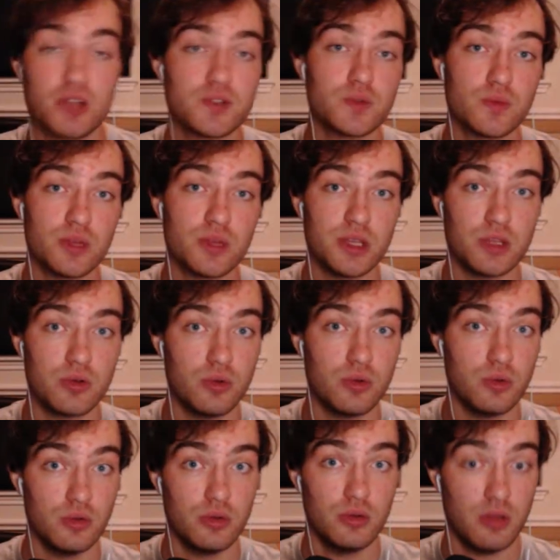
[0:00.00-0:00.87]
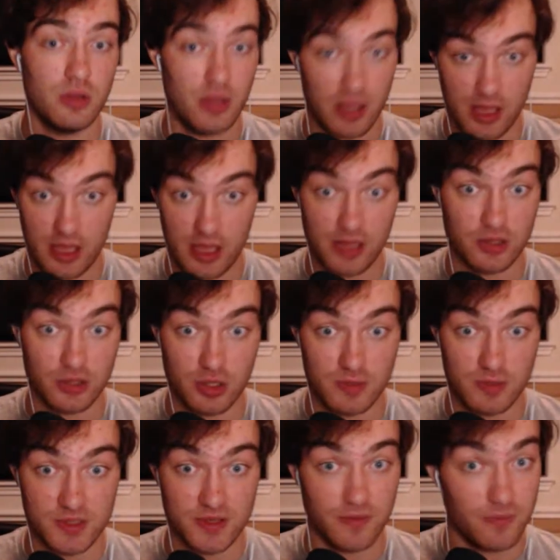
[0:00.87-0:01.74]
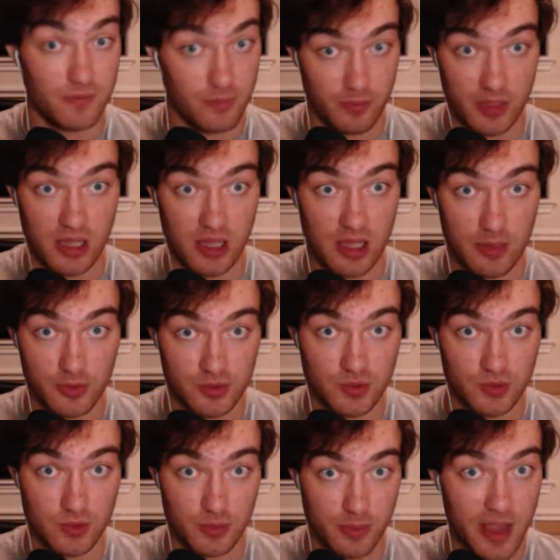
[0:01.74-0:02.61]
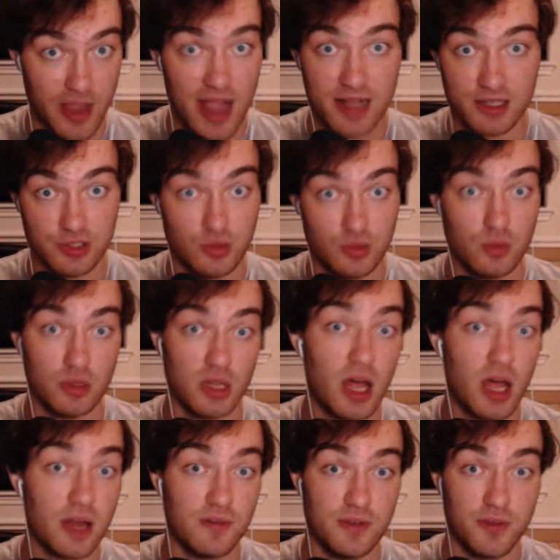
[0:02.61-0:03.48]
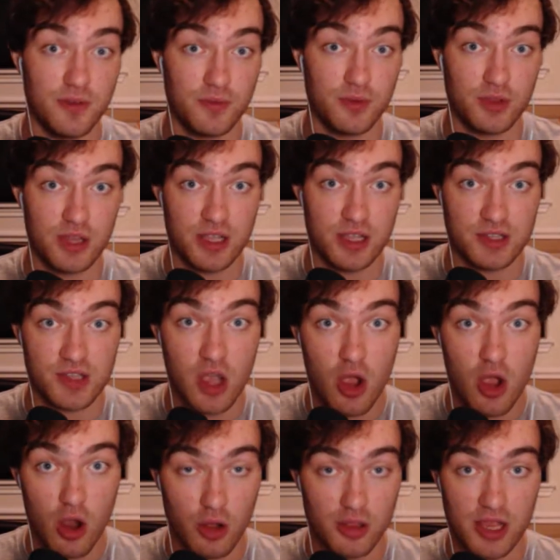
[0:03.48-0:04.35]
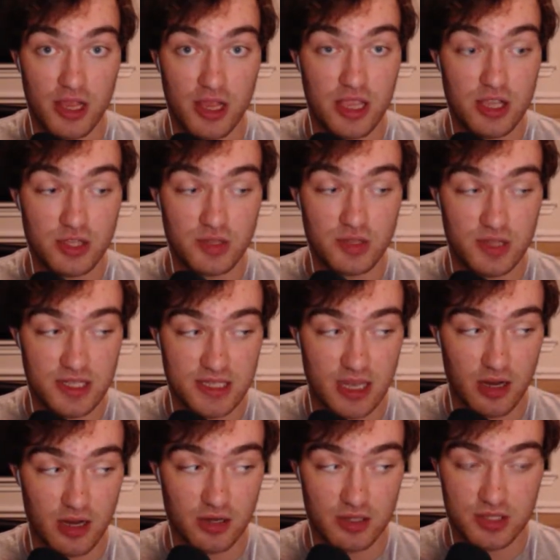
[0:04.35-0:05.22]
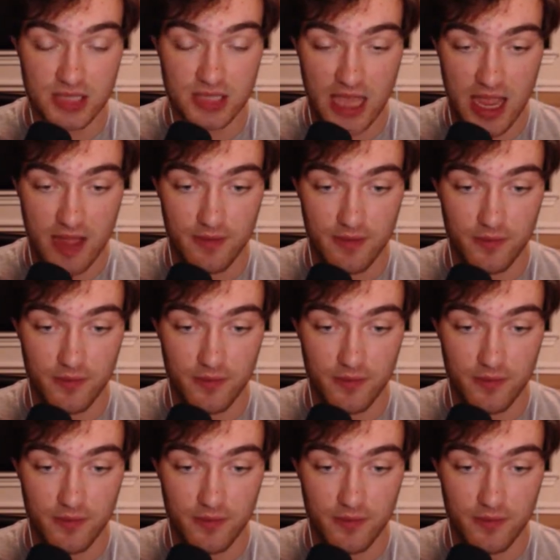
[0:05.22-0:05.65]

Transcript: really cool in terms of being able to unpack and do a lot of different things are that each of these characters have,